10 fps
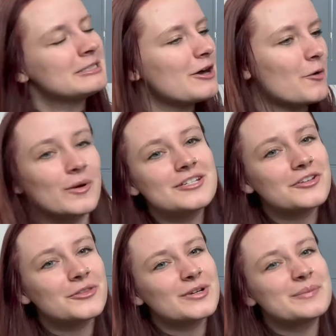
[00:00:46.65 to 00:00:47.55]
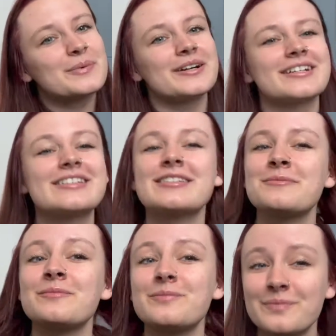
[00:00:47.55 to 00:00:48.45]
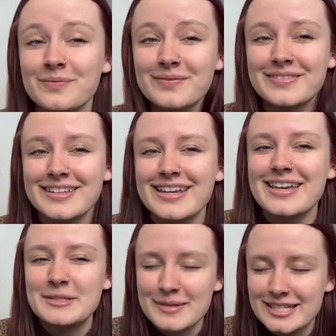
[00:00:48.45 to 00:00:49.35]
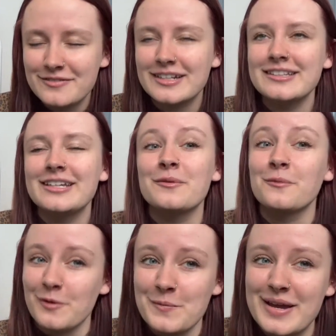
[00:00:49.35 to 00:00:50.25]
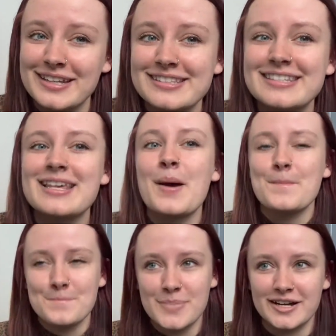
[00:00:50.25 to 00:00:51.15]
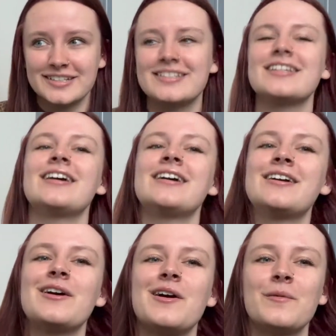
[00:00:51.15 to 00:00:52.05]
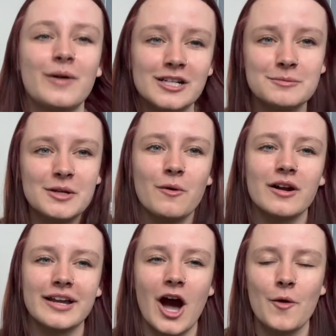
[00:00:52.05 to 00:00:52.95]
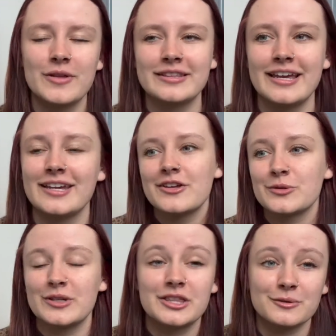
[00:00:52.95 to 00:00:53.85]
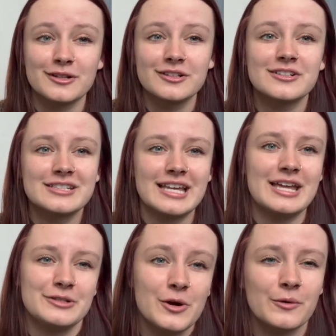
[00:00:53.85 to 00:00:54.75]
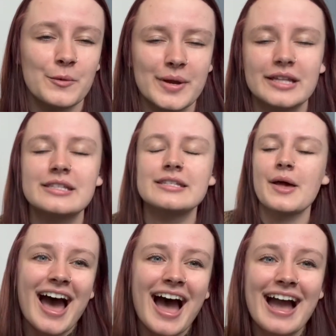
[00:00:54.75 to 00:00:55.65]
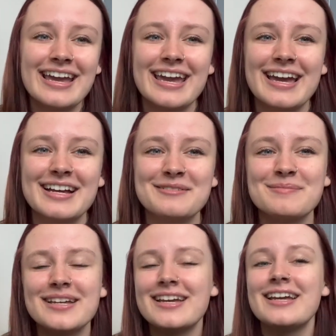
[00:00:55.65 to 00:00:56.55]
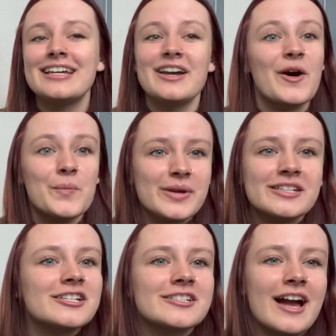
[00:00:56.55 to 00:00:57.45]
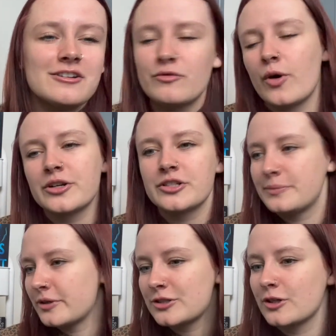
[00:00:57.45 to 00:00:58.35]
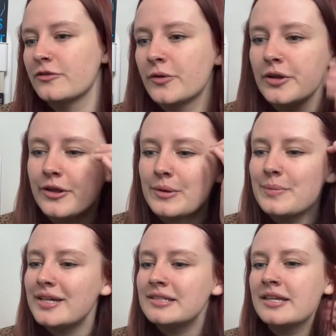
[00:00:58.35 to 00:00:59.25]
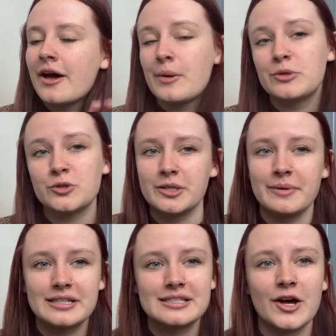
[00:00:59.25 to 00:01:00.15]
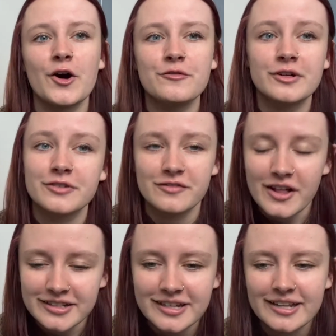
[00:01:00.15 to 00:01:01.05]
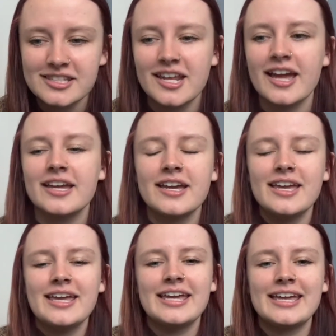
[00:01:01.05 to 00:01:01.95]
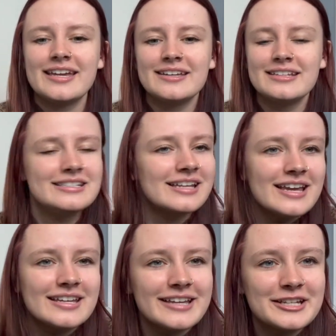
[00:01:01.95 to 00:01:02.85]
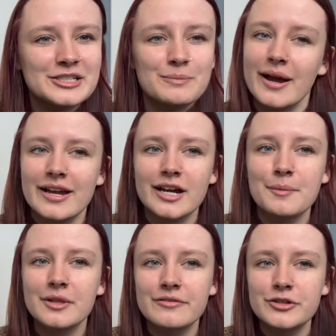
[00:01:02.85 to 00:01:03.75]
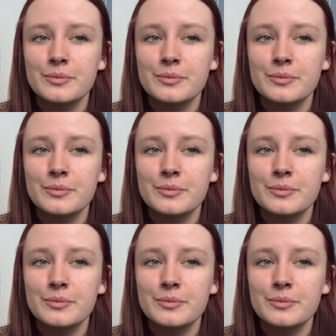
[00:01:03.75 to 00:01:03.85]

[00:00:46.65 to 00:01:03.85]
1 to 3 books, specifically romance, but watch me walk out with like 3 thrillers and no romance. I am hoping to just kind of wander the bookstore for a little bit, treat myself for Valentine's Day, and yeah, just buy a couple of new